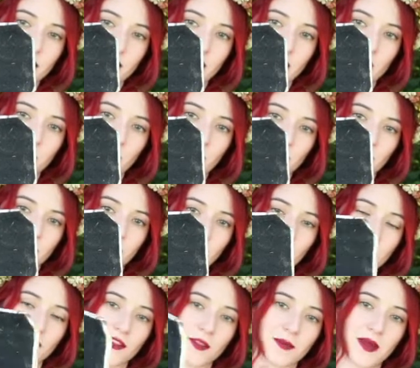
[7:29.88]
and I put
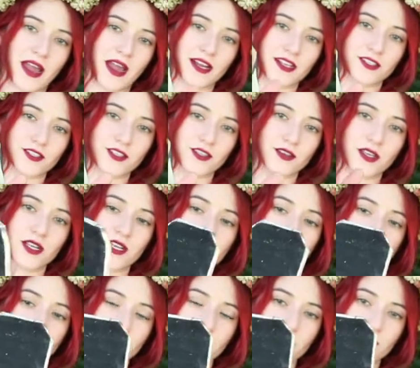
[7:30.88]
felt in the back so you can
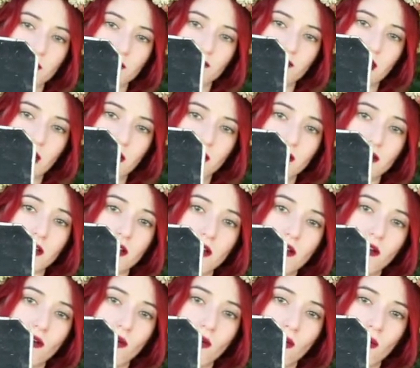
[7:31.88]
either use felt
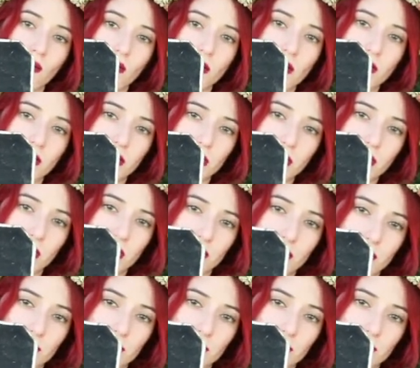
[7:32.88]
or you can